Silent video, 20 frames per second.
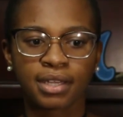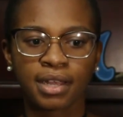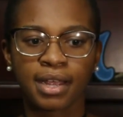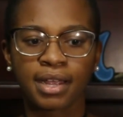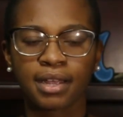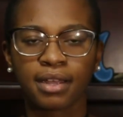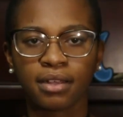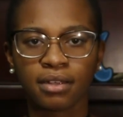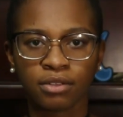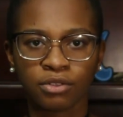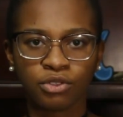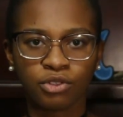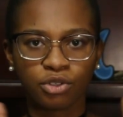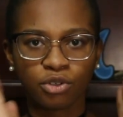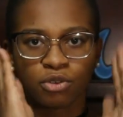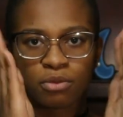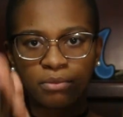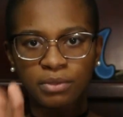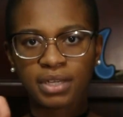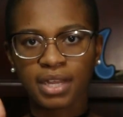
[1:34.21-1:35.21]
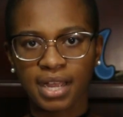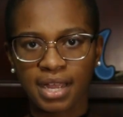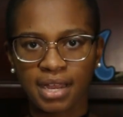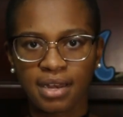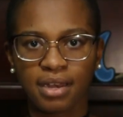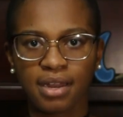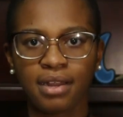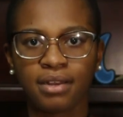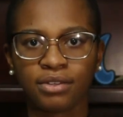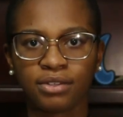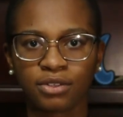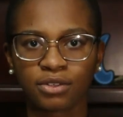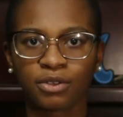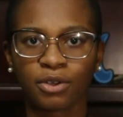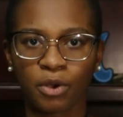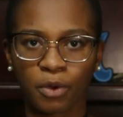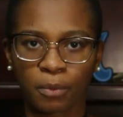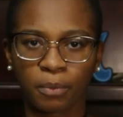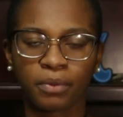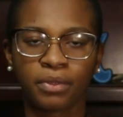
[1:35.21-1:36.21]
like zoomed in scope.